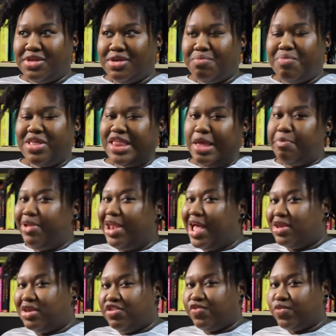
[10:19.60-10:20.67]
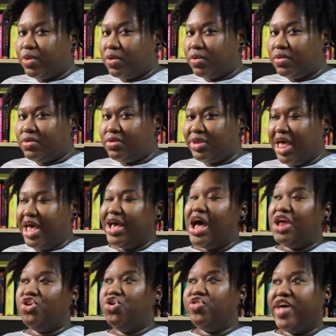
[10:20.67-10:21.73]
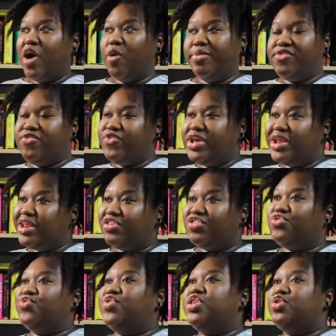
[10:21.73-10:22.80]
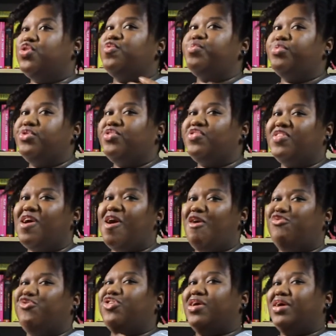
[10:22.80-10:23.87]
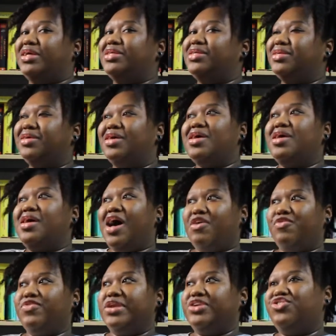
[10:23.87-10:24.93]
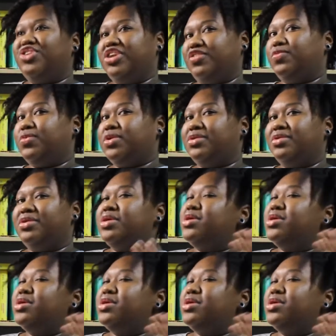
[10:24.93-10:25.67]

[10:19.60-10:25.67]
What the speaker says: but they're planned as well. Like I know that I'll be feeling to read those books after I finish this one,